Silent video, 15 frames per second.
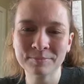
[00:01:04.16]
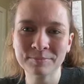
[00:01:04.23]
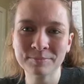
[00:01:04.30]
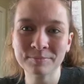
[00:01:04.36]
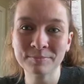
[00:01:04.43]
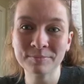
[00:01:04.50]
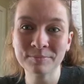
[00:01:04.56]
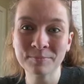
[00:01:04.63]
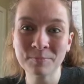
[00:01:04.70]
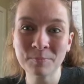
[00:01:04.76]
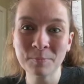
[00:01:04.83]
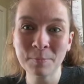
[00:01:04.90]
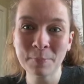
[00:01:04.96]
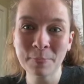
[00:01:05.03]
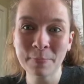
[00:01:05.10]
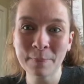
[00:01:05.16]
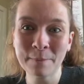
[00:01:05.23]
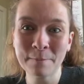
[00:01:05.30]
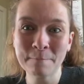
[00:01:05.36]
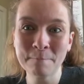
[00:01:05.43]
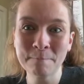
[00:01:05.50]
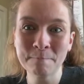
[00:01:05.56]

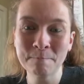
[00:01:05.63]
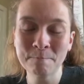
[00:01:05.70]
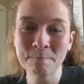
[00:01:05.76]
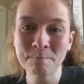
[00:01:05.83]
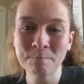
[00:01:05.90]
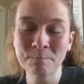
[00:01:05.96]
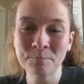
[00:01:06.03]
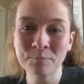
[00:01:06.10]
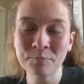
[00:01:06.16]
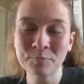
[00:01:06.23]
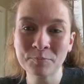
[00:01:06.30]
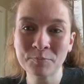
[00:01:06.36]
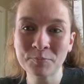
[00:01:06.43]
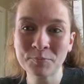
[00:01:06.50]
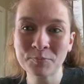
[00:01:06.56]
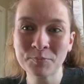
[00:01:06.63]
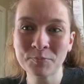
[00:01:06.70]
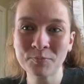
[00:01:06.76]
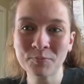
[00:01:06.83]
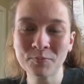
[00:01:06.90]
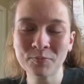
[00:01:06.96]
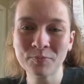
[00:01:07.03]

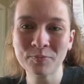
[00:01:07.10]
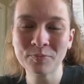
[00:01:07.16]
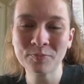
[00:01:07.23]
This person isn't speaking.